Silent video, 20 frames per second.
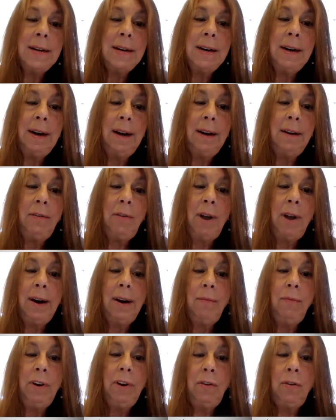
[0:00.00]
and I try to
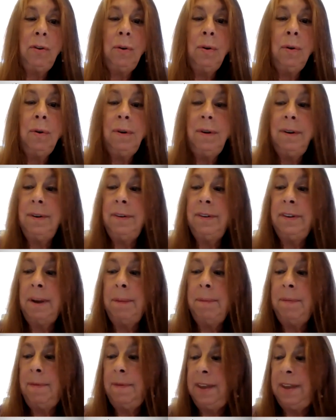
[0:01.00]
return to
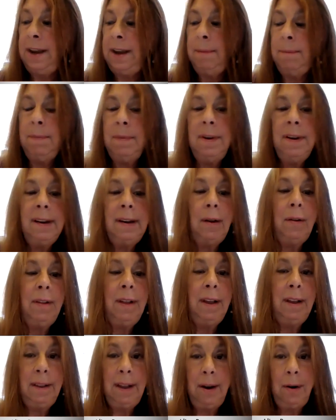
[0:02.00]
some themes so
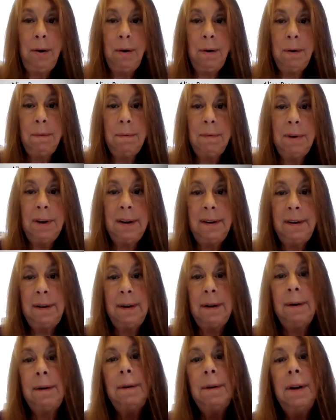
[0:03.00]
that there is
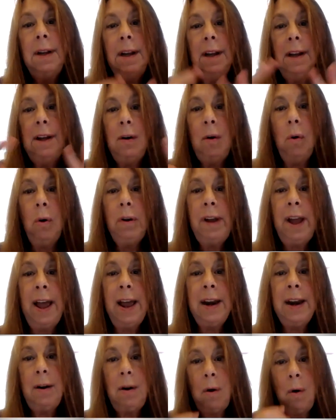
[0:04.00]
a
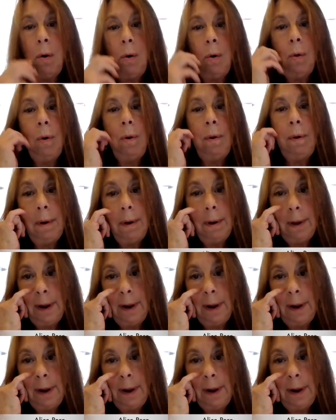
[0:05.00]
organic whole,